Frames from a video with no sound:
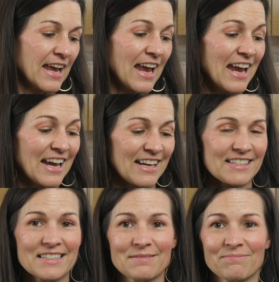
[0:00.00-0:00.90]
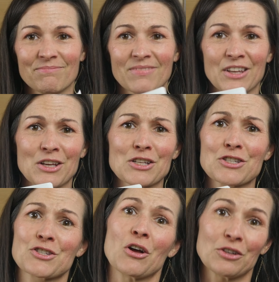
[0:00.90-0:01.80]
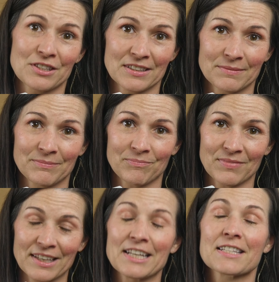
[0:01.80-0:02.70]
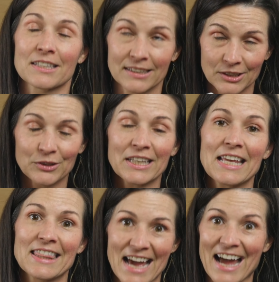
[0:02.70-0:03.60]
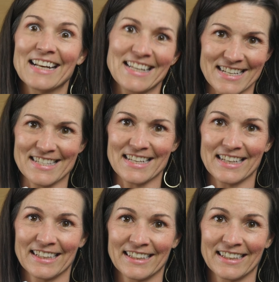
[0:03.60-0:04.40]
And salt. It's literally that easy.